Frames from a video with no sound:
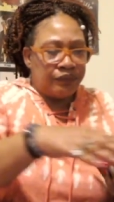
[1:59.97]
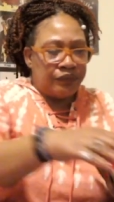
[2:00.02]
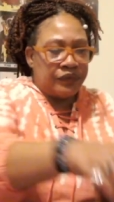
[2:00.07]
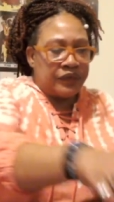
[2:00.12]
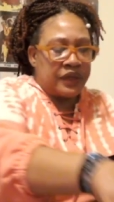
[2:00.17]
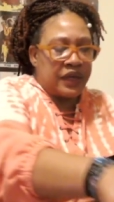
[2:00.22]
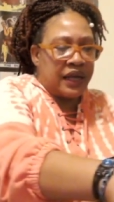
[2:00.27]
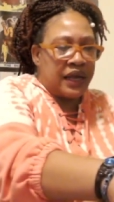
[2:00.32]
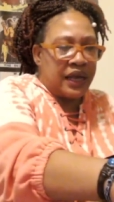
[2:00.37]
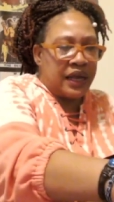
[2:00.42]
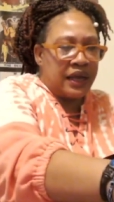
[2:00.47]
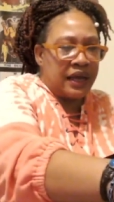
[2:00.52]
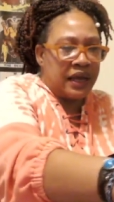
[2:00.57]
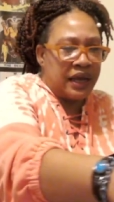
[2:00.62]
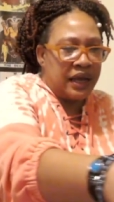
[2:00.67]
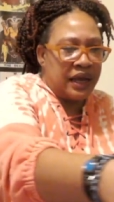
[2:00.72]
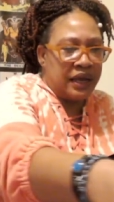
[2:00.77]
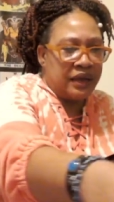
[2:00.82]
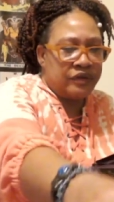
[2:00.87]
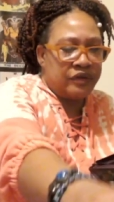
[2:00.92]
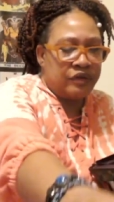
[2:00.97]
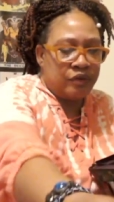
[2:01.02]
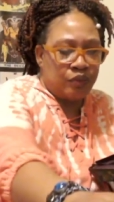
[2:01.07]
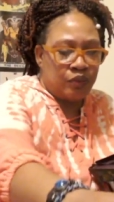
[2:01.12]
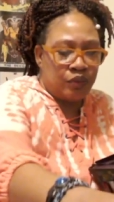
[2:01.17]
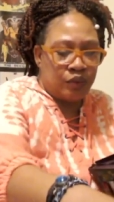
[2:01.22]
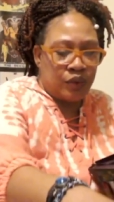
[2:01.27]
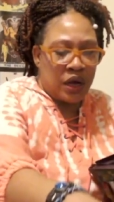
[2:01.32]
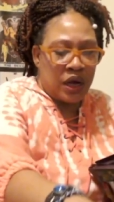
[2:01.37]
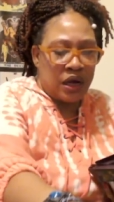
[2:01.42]
The Ace of
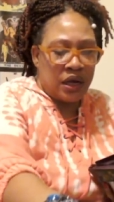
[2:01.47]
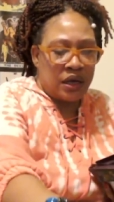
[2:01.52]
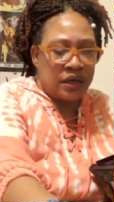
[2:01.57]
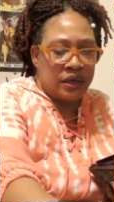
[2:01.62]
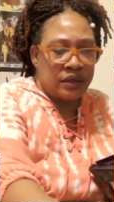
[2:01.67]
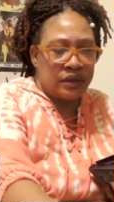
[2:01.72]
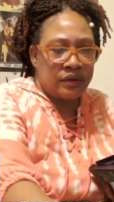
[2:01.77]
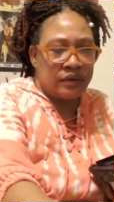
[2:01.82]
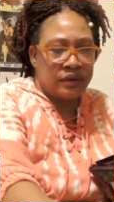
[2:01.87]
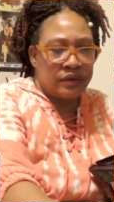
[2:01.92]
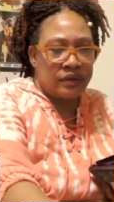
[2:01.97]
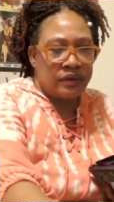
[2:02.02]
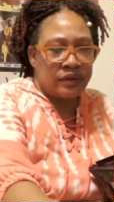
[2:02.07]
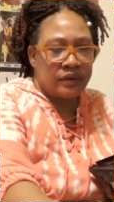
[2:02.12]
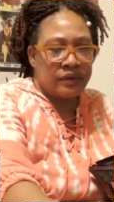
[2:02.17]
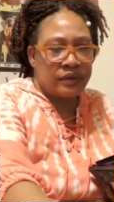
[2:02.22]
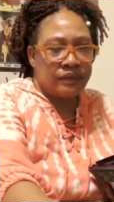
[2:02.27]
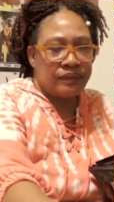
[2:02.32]
Wands.